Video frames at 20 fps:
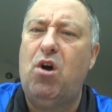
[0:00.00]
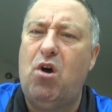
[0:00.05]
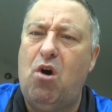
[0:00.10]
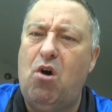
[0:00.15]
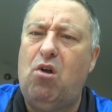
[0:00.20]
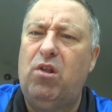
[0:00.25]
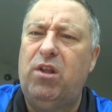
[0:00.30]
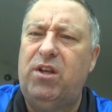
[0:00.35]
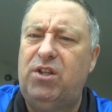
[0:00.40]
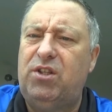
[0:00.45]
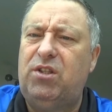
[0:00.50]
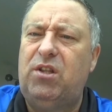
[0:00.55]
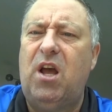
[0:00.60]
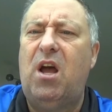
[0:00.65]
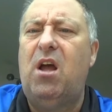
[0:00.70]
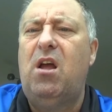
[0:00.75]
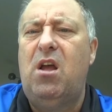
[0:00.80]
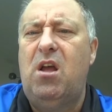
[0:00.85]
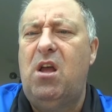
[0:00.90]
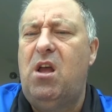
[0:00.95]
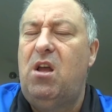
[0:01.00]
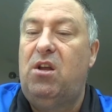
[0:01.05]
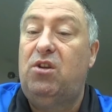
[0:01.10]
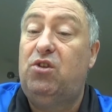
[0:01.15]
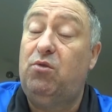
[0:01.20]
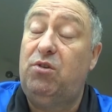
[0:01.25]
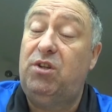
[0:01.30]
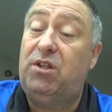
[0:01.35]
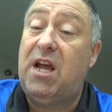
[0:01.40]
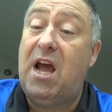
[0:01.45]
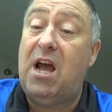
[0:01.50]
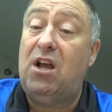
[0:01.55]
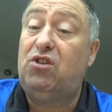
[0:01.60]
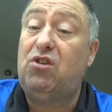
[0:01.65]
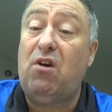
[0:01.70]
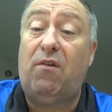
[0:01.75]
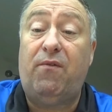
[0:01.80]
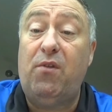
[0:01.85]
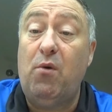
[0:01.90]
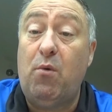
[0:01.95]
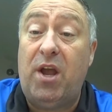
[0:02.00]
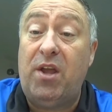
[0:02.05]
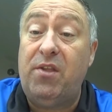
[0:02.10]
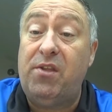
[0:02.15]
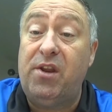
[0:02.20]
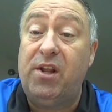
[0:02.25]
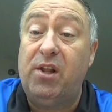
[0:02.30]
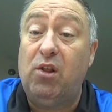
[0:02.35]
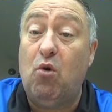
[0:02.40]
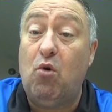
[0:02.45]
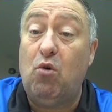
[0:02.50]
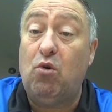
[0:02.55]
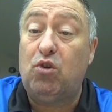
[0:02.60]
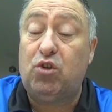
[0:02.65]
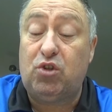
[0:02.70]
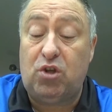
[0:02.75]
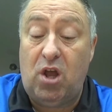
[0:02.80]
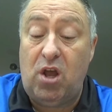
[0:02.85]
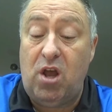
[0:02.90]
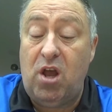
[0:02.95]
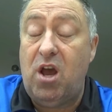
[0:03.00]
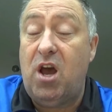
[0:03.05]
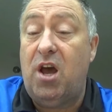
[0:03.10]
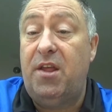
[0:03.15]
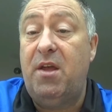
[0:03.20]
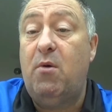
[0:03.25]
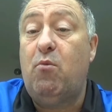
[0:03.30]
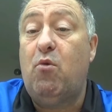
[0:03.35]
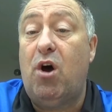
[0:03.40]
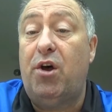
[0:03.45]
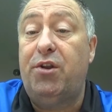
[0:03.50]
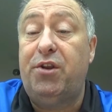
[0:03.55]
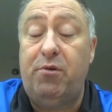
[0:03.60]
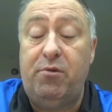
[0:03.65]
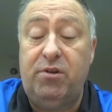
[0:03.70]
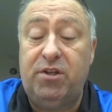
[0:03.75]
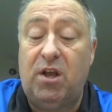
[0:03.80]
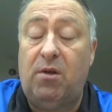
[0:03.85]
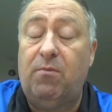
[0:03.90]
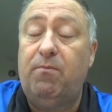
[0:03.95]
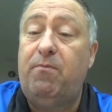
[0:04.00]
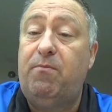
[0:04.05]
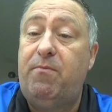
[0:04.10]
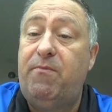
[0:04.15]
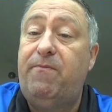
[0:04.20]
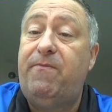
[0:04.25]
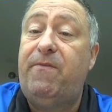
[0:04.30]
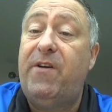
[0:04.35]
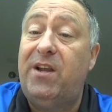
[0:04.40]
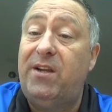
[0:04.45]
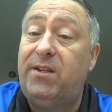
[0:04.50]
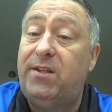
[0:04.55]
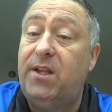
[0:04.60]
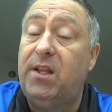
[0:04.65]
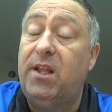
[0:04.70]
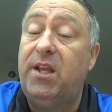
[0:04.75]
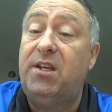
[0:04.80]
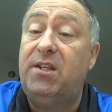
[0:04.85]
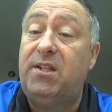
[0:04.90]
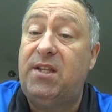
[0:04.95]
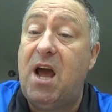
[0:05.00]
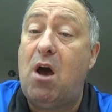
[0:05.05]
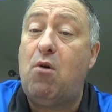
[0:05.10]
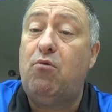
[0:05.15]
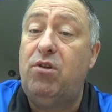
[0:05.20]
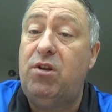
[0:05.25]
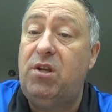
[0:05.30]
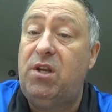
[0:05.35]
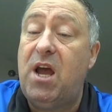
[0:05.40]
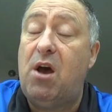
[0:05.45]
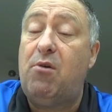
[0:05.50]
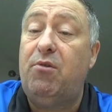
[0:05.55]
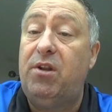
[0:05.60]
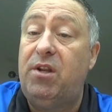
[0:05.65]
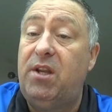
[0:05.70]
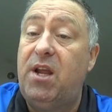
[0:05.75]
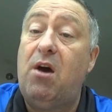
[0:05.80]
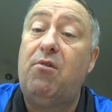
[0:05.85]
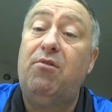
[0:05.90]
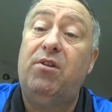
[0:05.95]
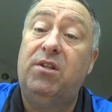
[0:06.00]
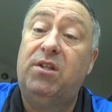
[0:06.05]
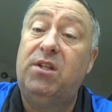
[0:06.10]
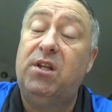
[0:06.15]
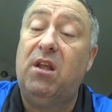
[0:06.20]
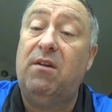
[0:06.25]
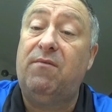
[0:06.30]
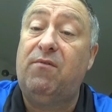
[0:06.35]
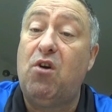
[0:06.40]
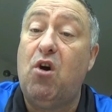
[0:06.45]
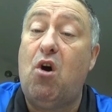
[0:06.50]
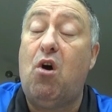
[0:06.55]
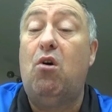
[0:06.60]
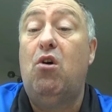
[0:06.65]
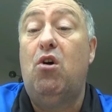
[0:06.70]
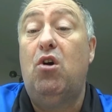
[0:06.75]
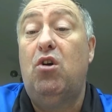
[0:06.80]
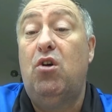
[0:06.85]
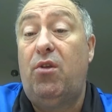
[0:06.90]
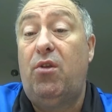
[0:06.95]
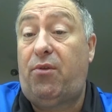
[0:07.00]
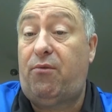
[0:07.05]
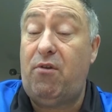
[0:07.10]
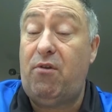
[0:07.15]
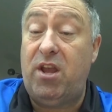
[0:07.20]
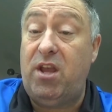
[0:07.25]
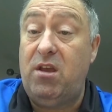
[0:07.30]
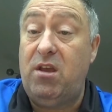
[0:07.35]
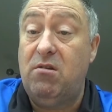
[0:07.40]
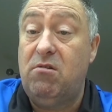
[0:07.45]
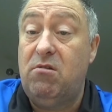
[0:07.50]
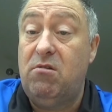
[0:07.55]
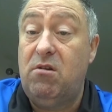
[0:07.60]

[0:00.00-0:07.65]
all this, that. So it starts off the way that it looks, and then what I'll do is I'll fetch the list down and down and down until I've got 3.